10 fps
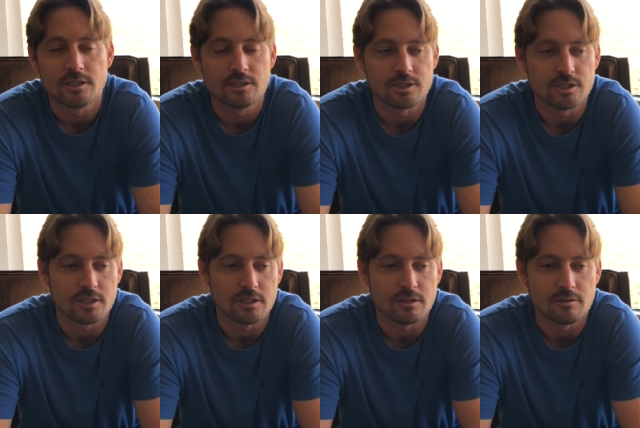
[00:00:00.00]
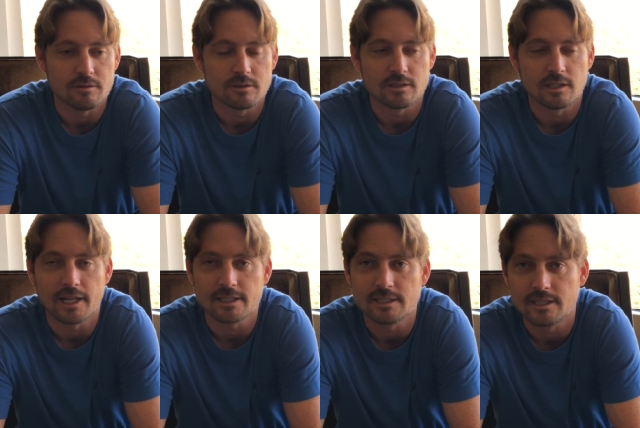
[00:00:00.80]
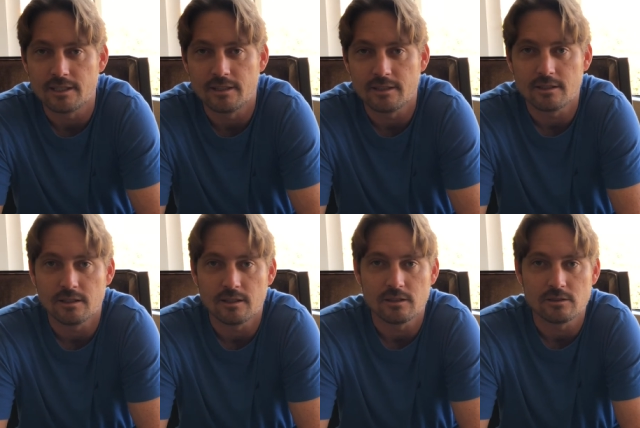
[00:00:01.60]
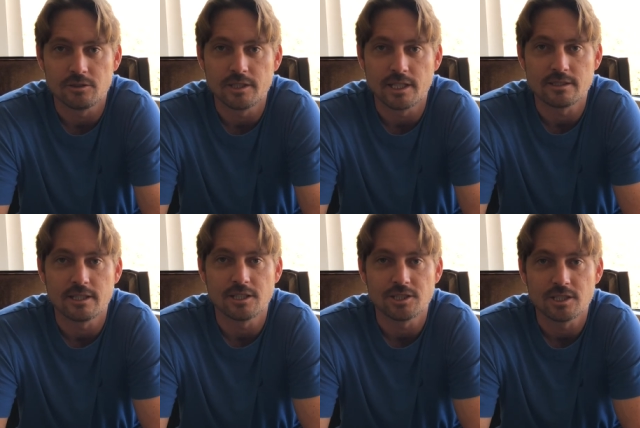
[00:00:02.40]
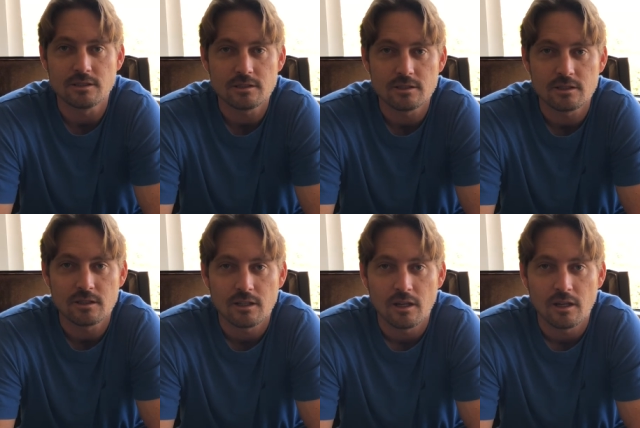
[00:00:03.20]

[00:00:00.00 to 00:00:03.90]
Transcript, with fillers: She selected 2 destinations.